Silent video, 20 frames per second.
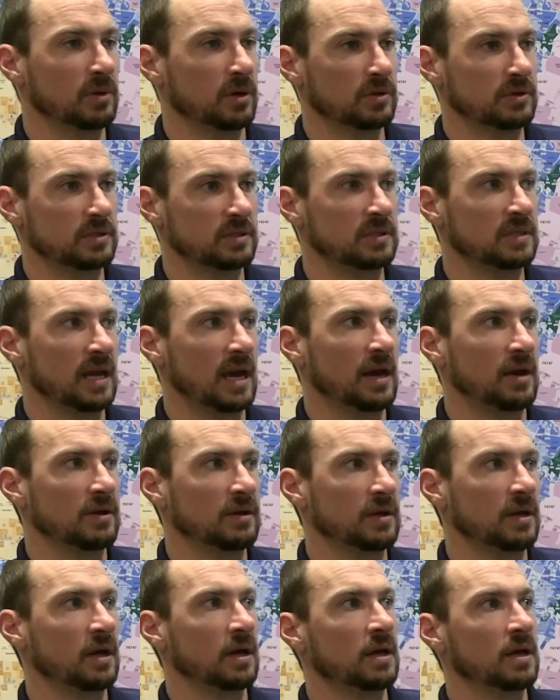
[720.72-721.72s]
built
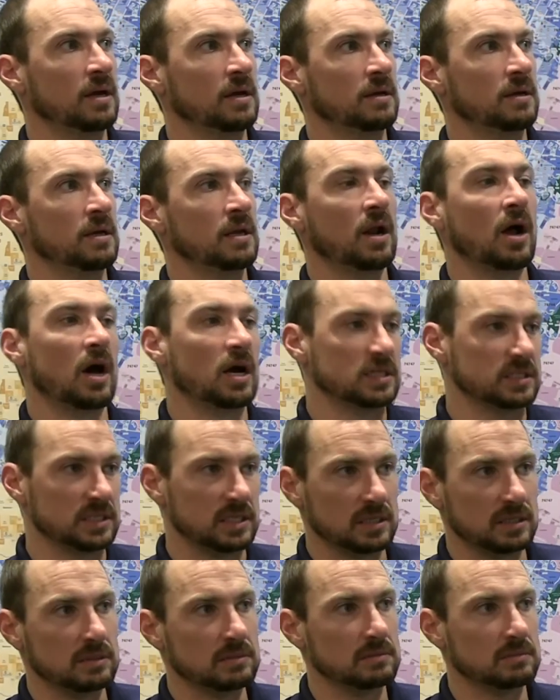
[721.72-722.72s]
down in
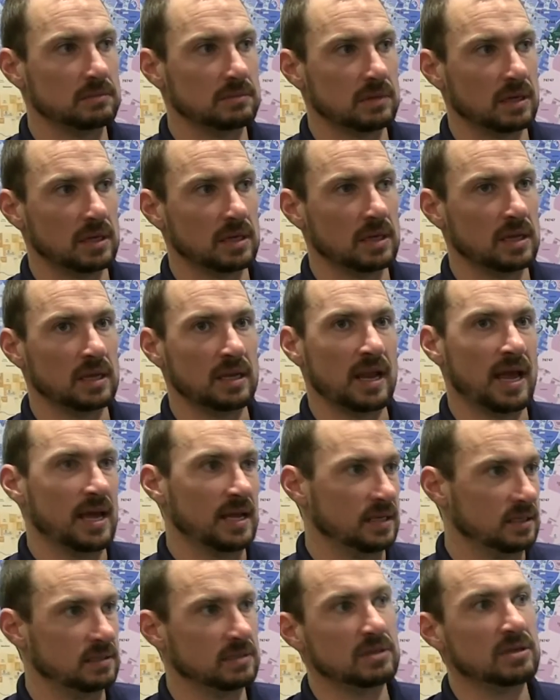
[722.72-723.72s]
Austin and
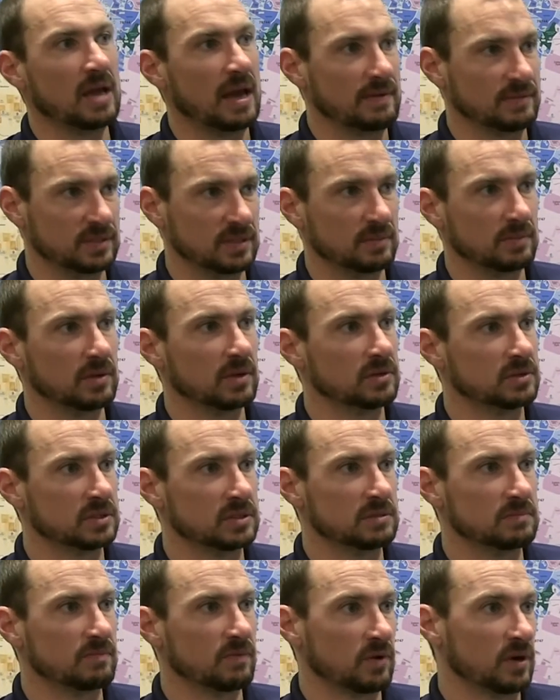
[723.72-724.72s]
had to have some of
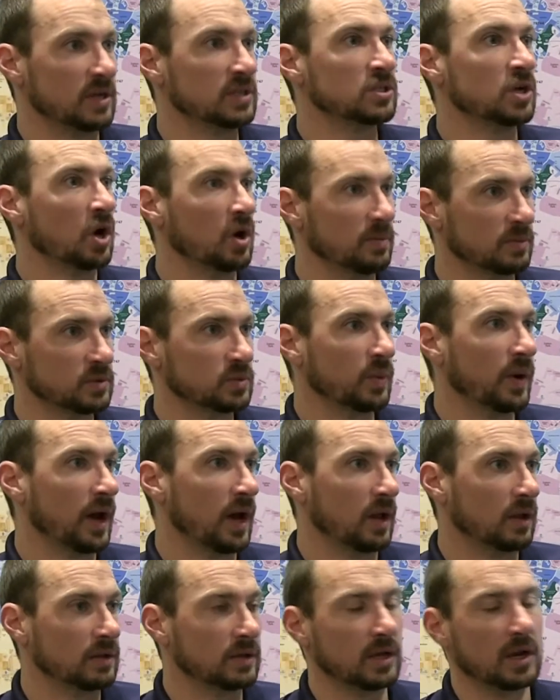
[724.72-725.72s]
those for his home as
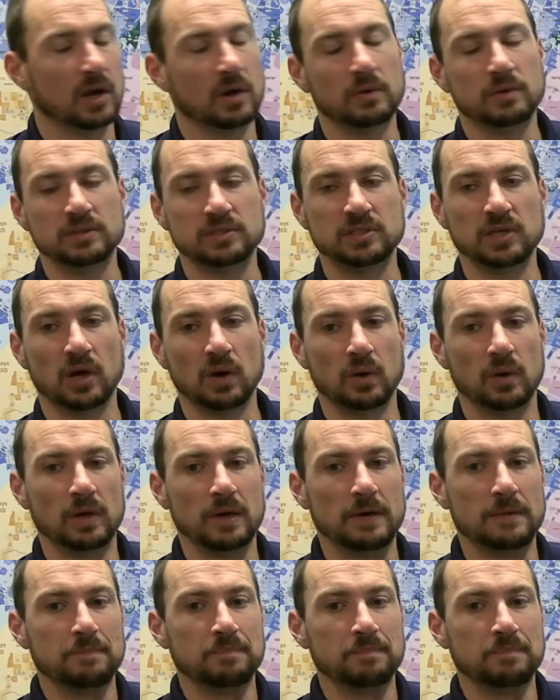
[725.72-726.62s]
well. And so.